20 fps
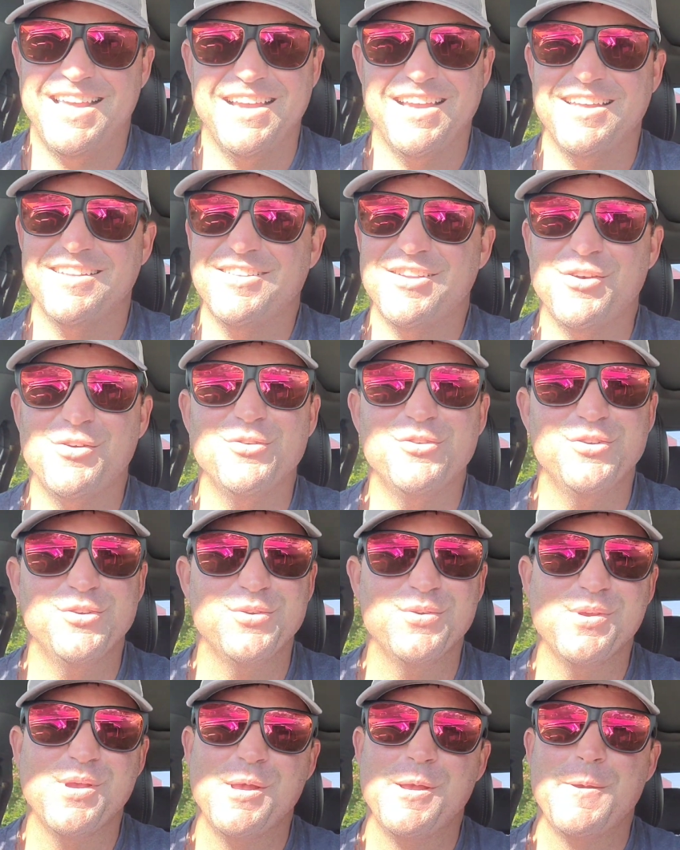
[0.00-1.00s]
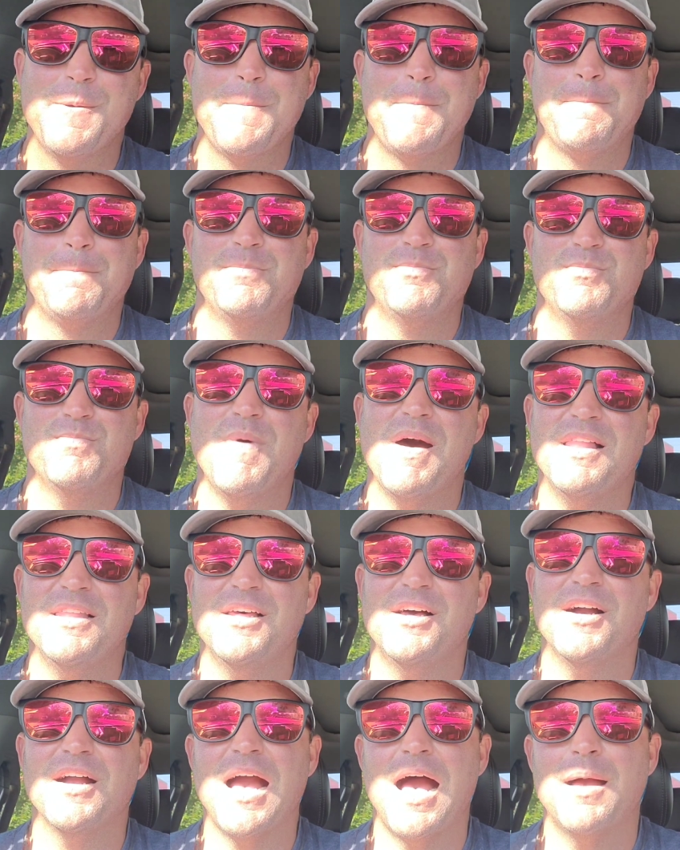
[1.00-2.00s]
like I told you, my
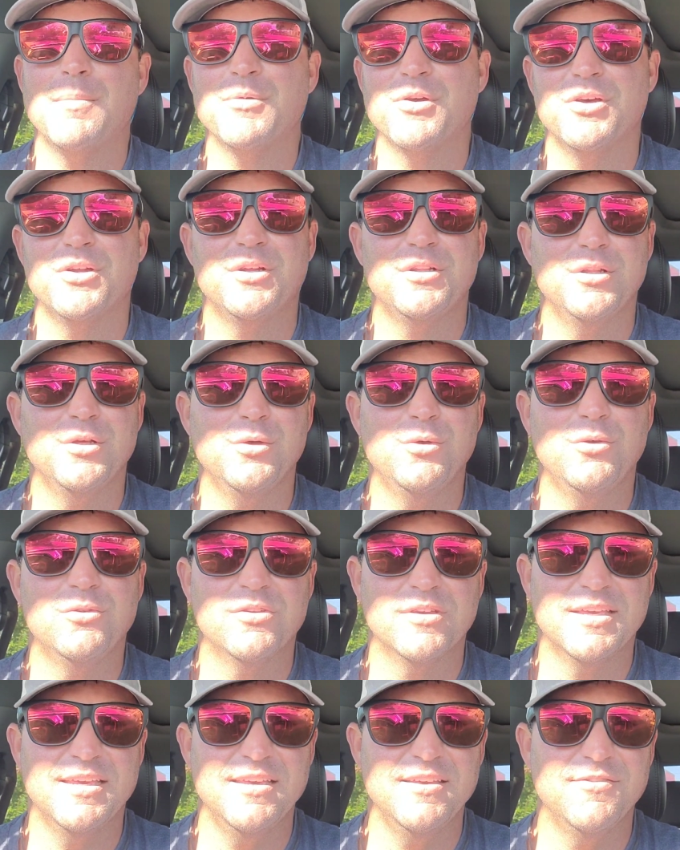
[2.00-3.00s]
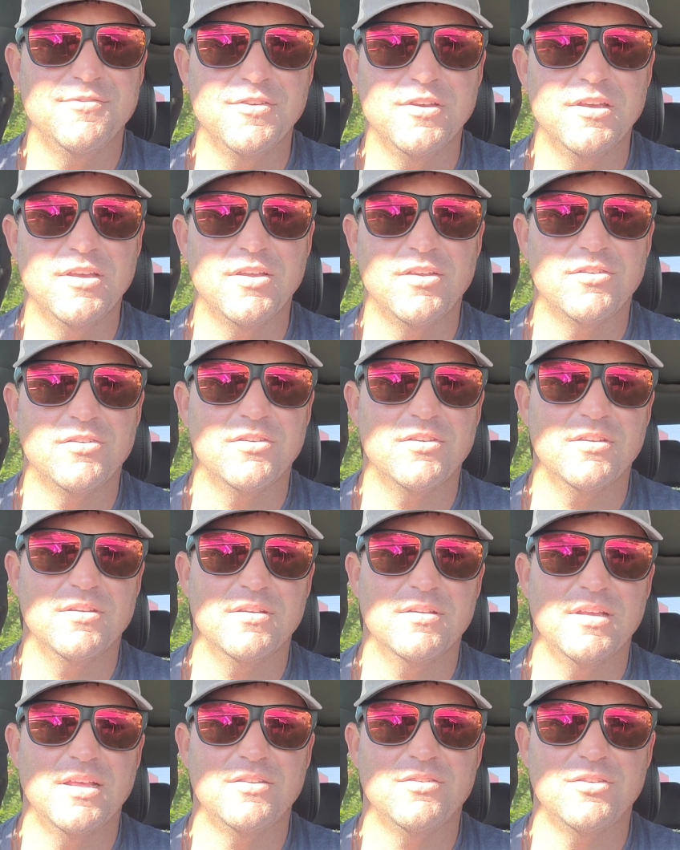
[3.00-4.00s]
luck, I'm going to lose a key fish
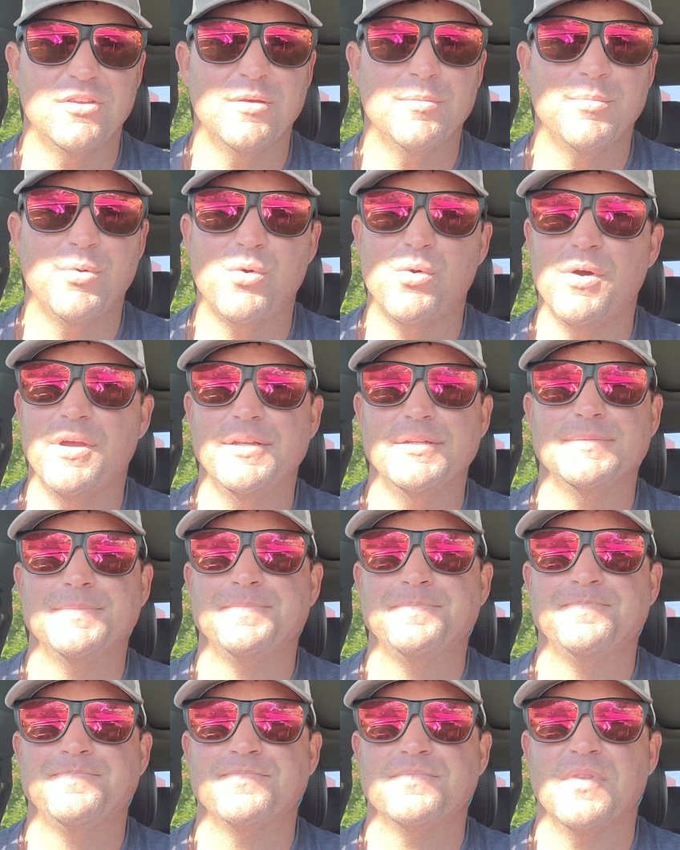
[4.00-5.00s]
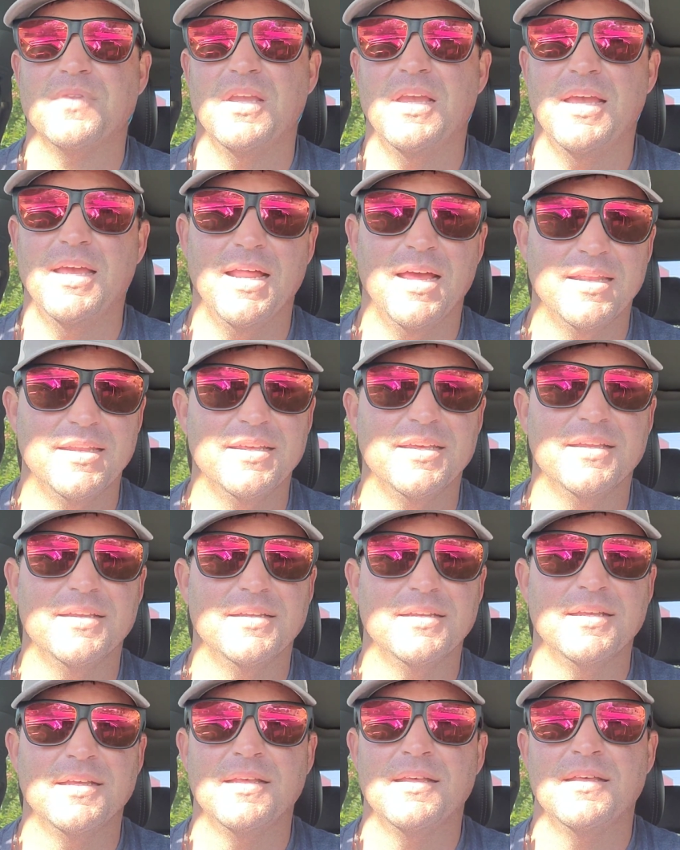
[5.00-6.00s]
at some And I did.
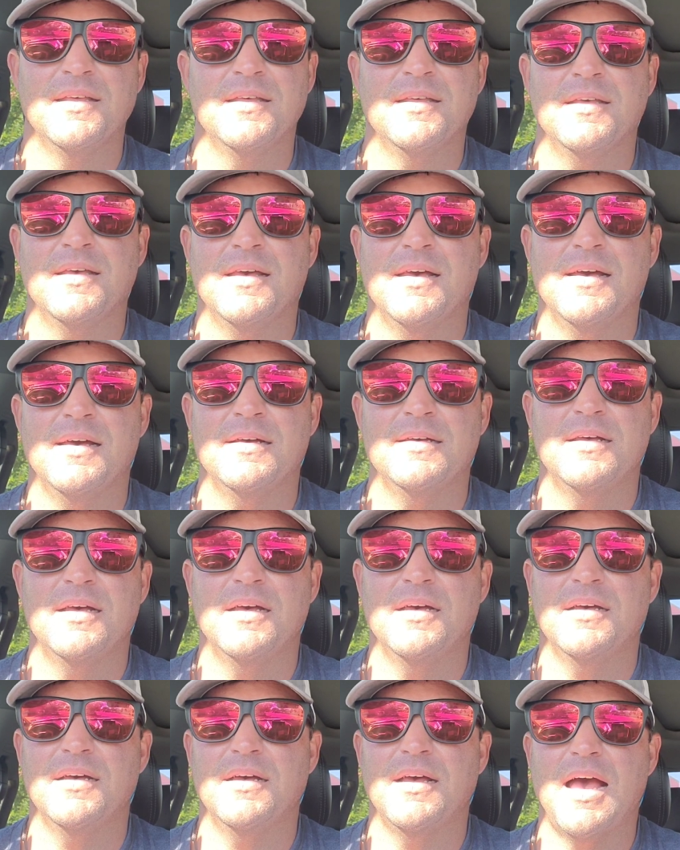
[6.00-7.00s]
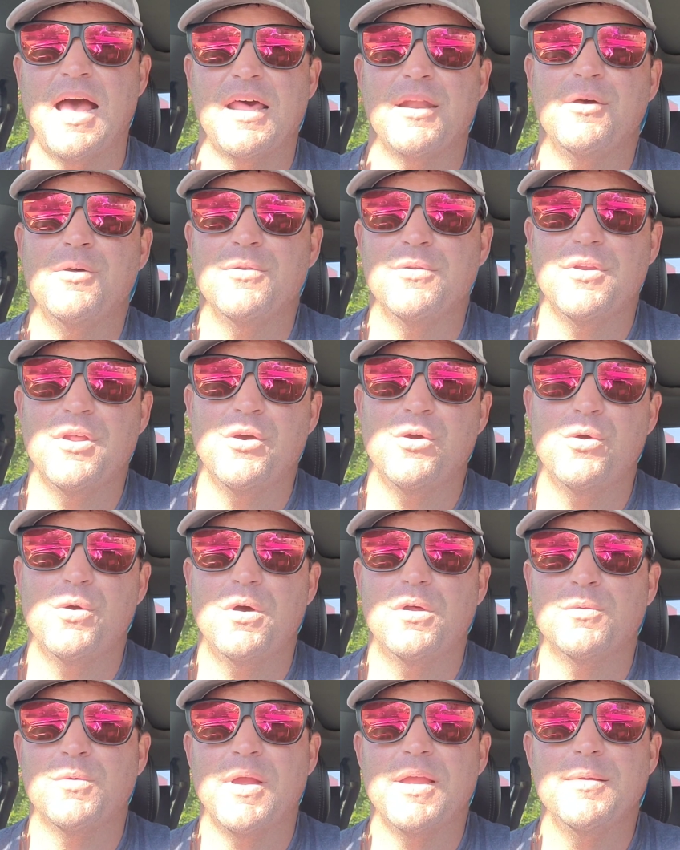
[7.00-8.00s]
Uh, I don't
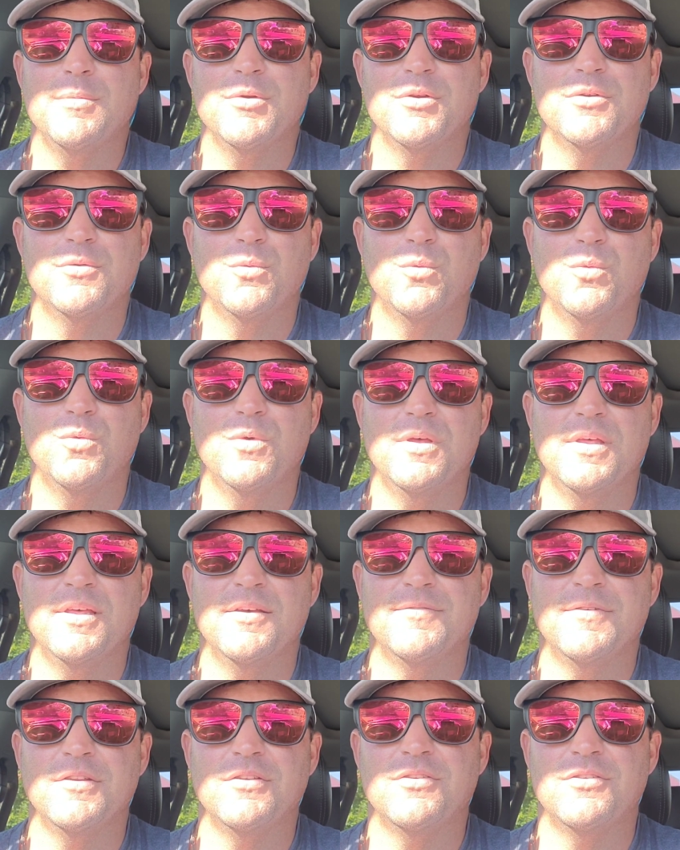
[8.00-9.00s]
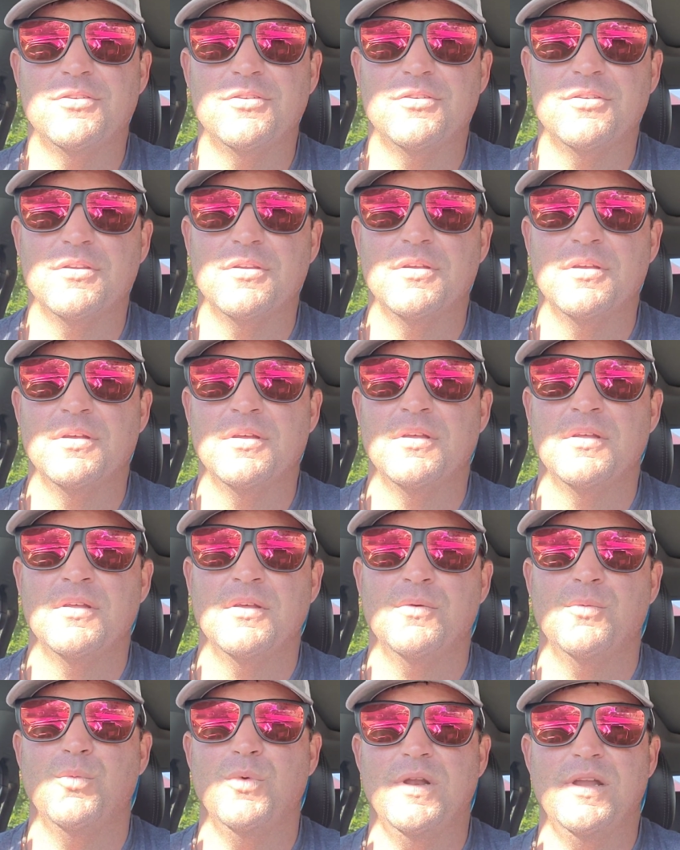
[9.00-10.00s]
know on Rayburn if it's
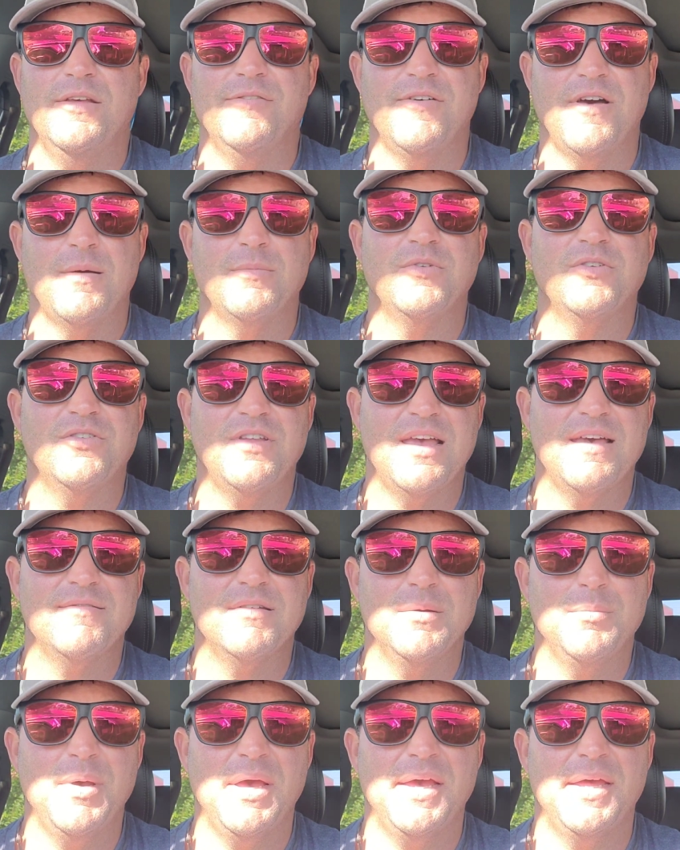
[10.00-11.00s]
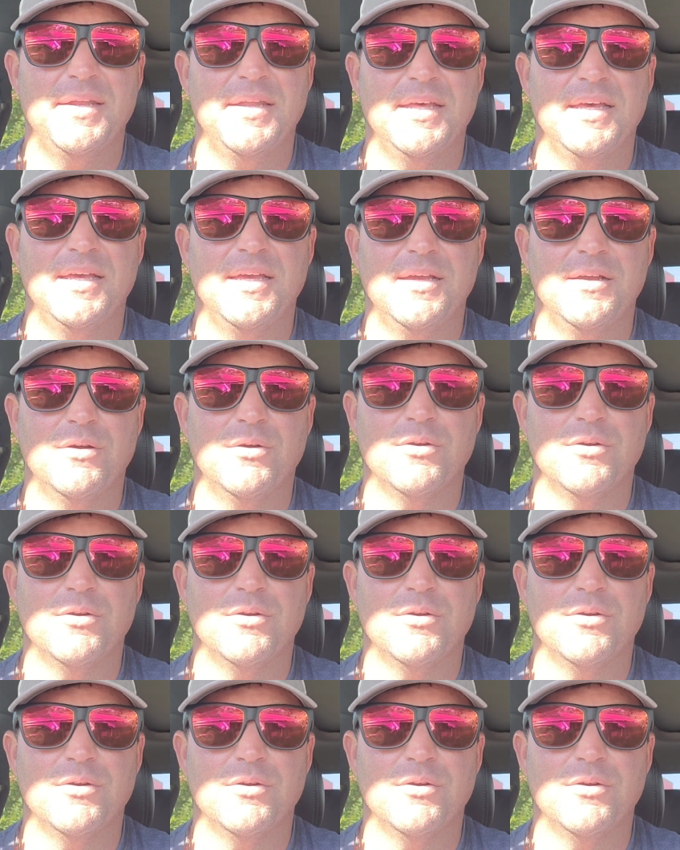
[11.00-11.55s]
if I'm just having a bad day